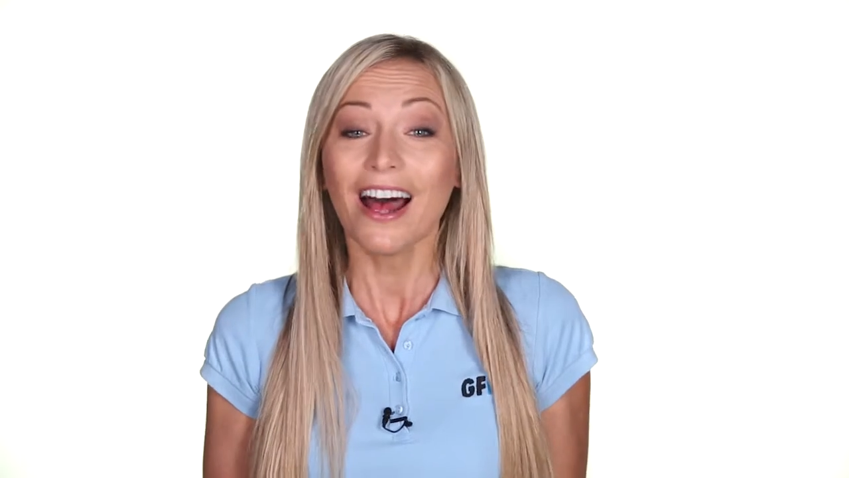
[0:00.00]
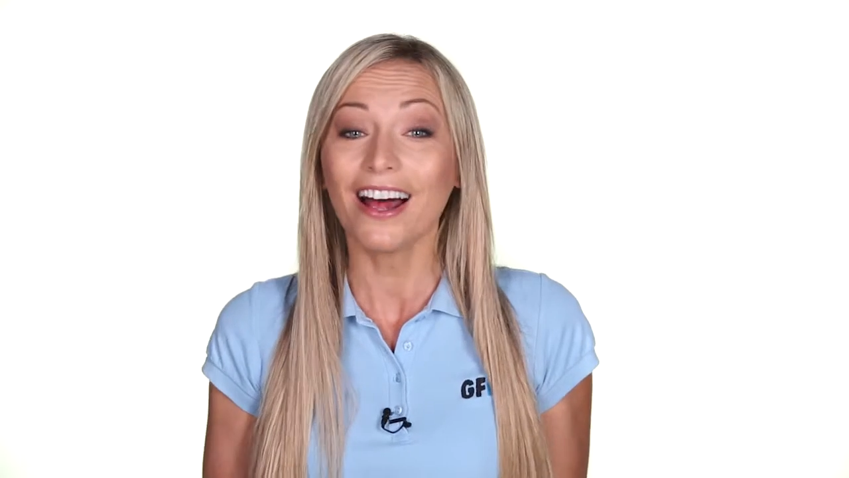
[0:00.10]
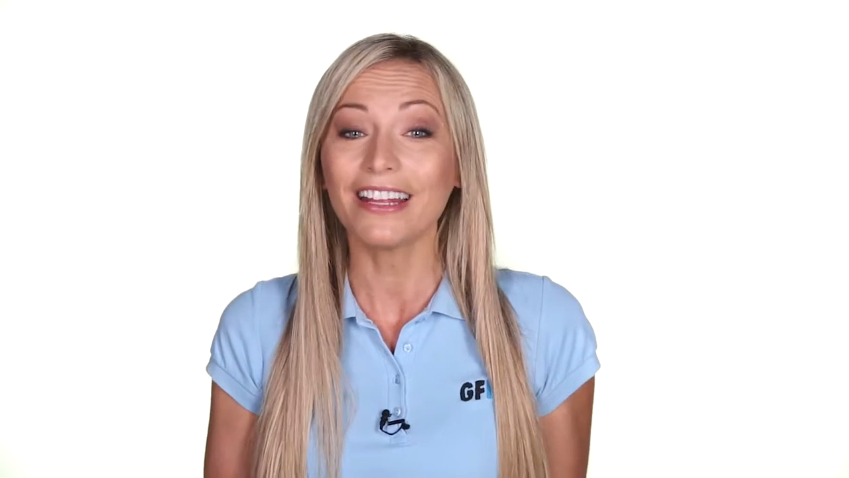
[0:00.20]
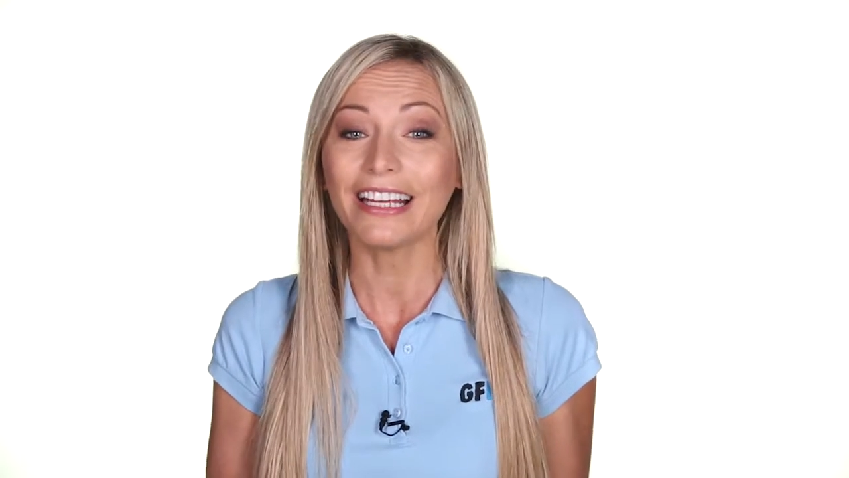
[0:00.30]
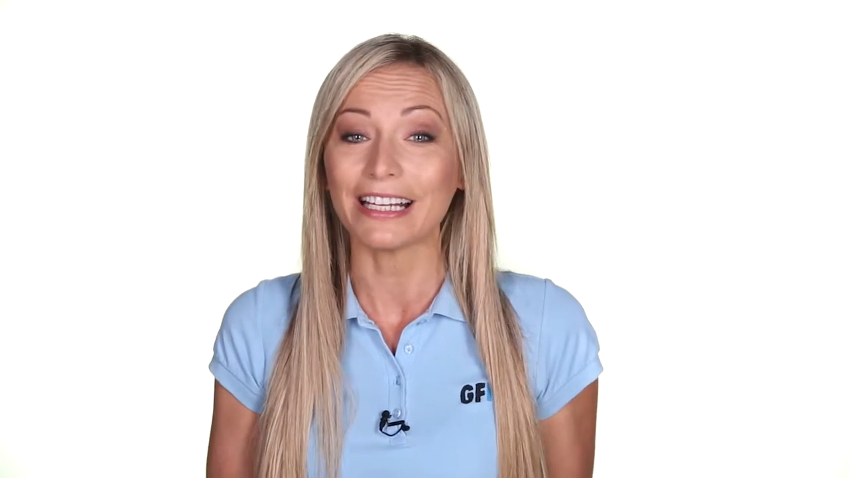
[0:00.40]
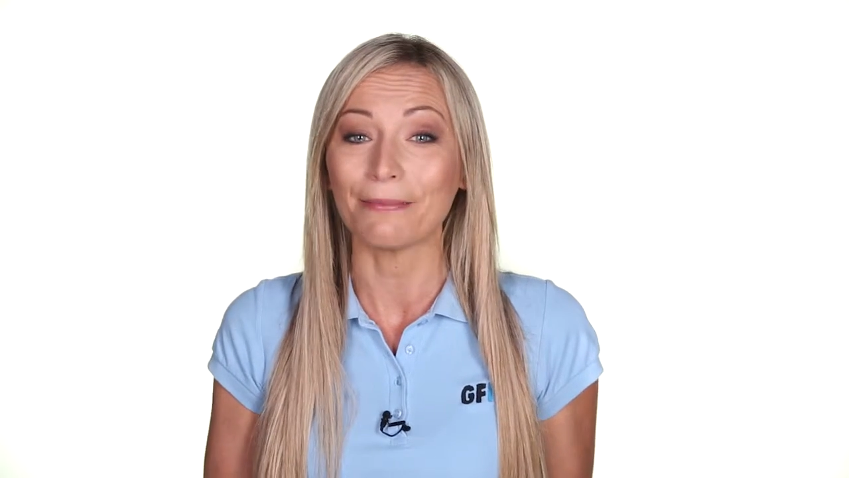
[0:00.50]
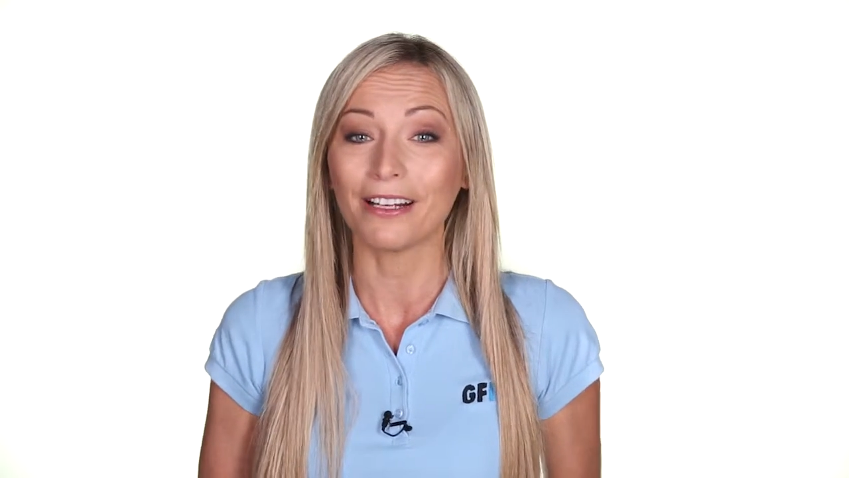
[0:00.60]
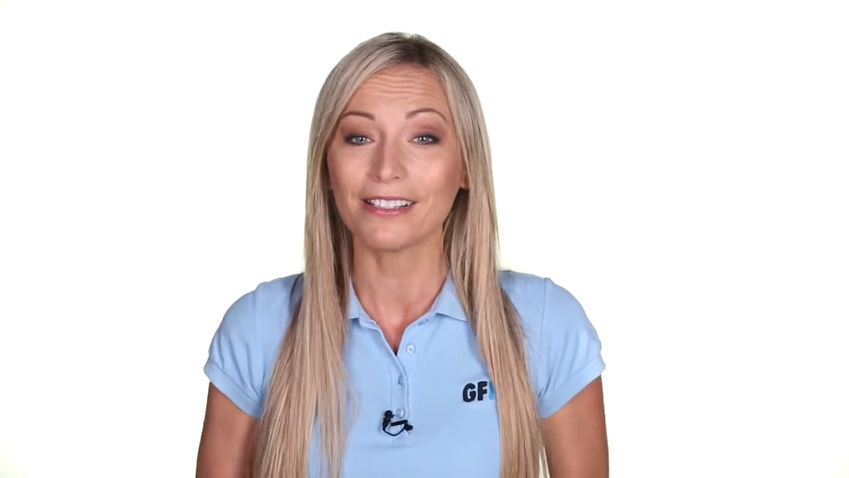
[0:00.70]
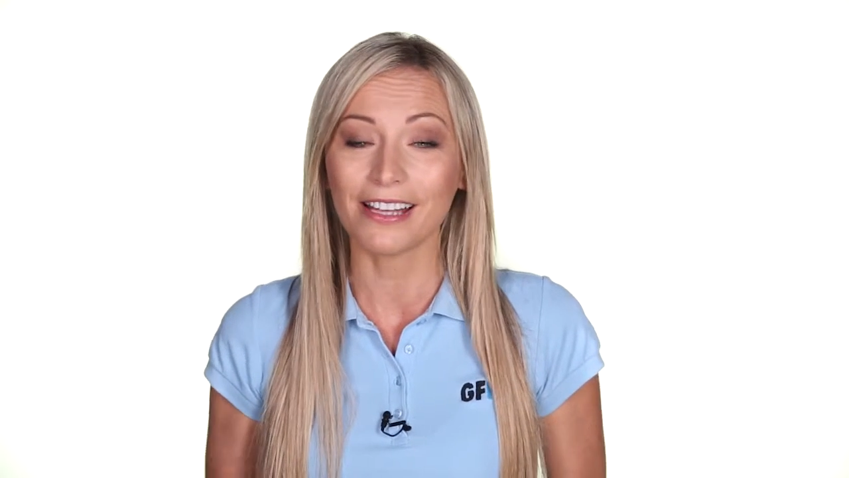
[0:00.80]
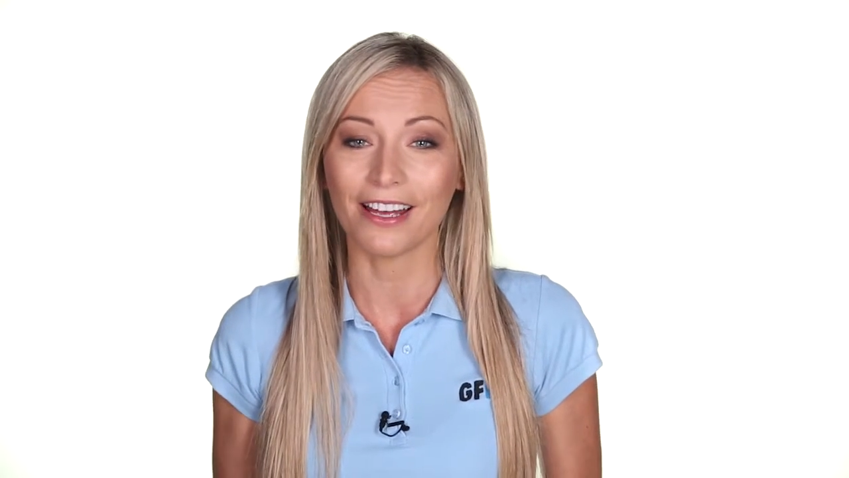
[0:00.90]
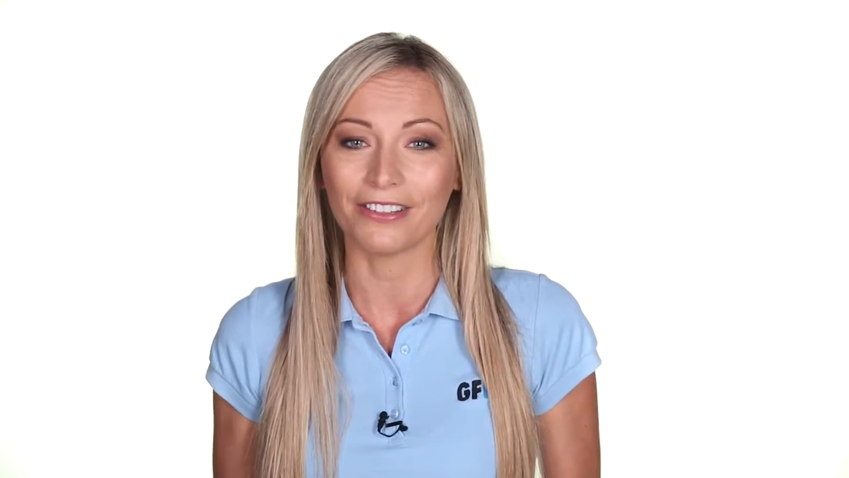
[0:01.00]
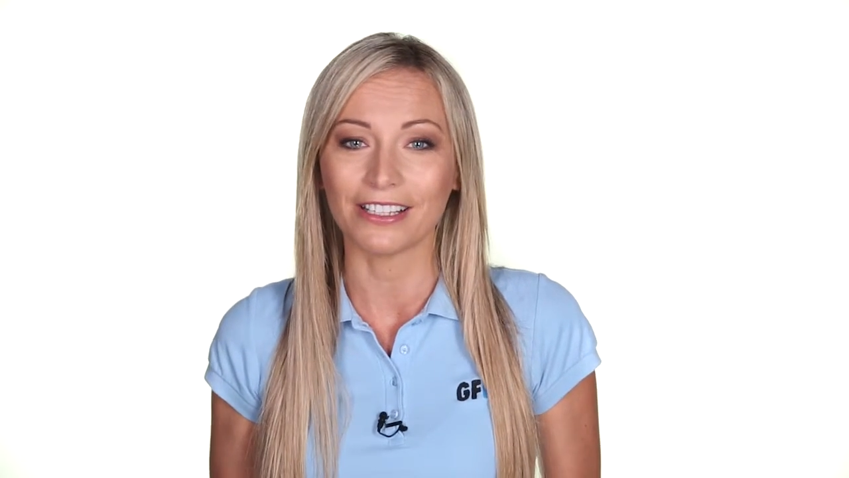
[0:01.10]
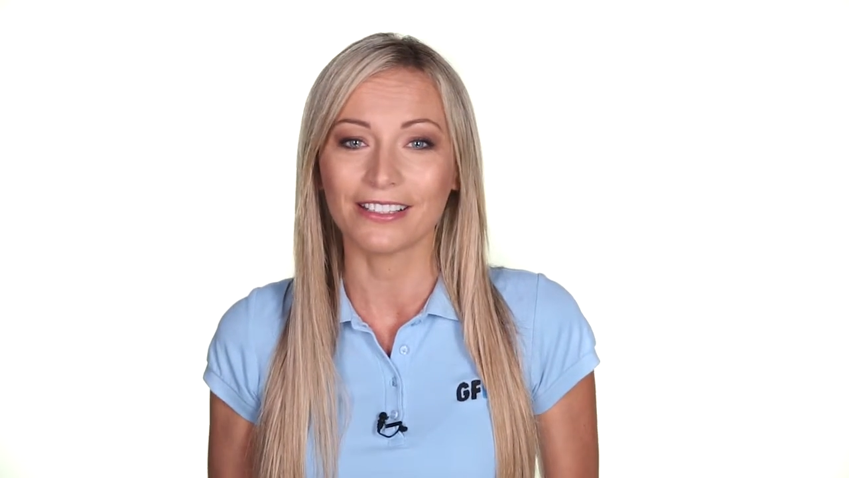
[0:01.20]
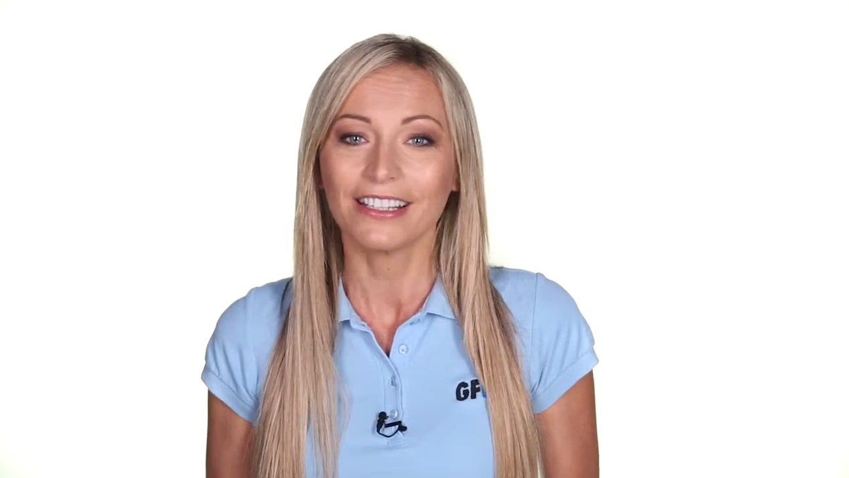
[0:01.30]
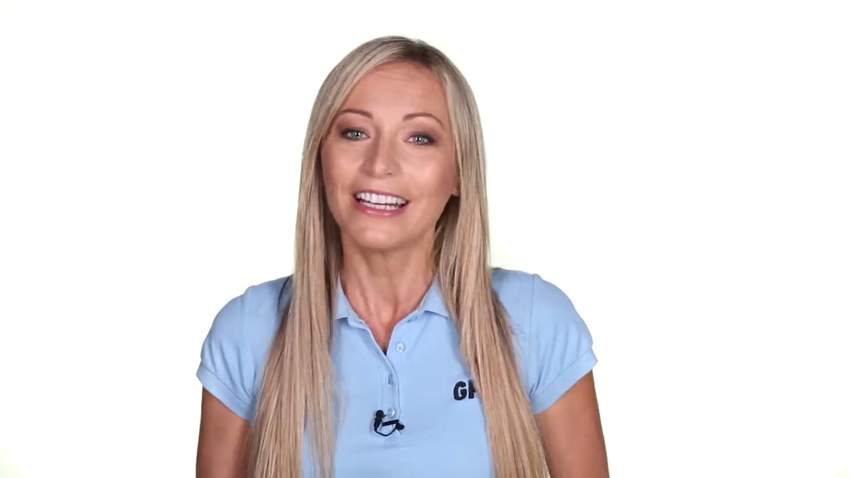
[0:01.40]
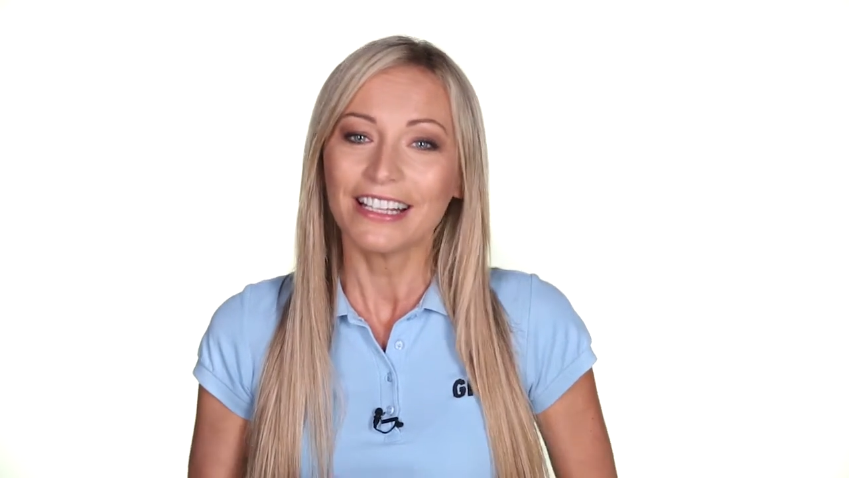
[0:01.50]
other email servers,